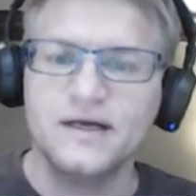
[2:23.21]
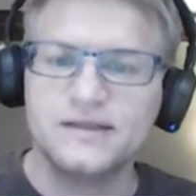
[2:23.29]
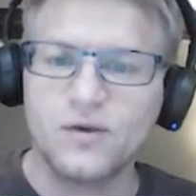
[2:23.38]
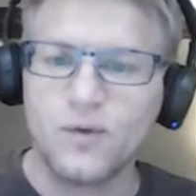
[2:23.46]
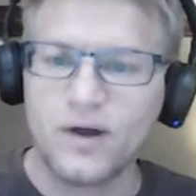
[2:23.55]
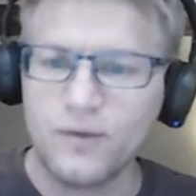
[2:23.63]

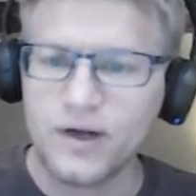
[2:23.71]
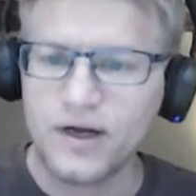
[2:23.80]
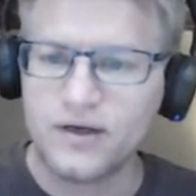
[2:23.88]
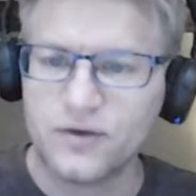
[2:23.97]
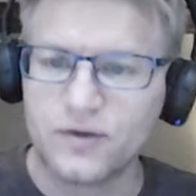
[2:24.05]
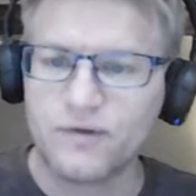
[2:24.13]
So what we're going
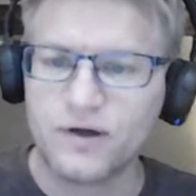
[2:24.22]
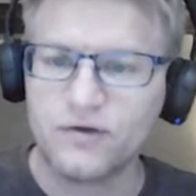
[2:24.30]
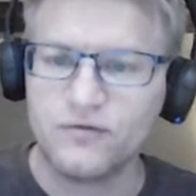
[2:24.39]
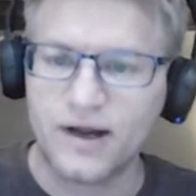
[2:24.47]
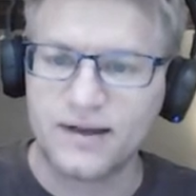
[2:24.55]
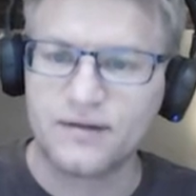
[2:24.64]
to do is we're going
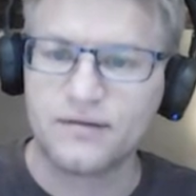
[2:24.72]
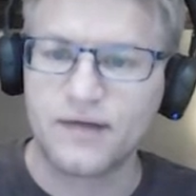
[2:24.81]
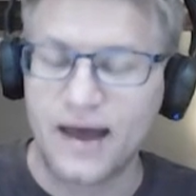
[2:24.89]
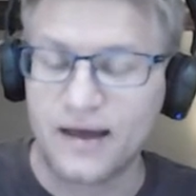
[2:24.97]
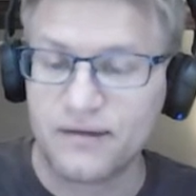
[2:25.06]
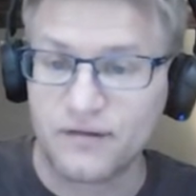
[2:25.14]
to write this
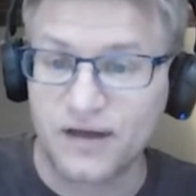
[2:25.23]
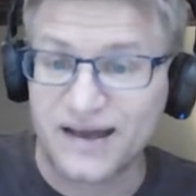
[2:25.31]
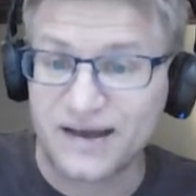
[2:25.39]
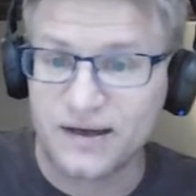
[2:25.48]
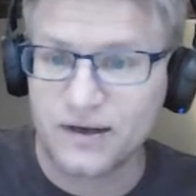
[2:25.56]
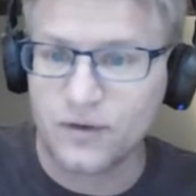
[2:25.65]
as
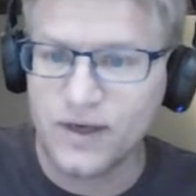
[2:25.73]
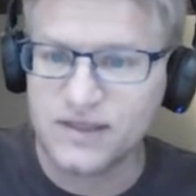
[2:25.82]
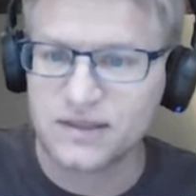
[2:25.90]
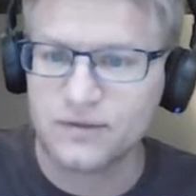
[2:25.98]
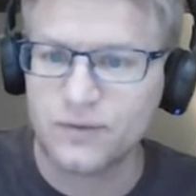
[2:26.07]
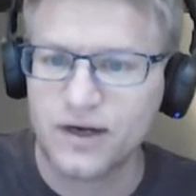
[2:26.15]
like an equation.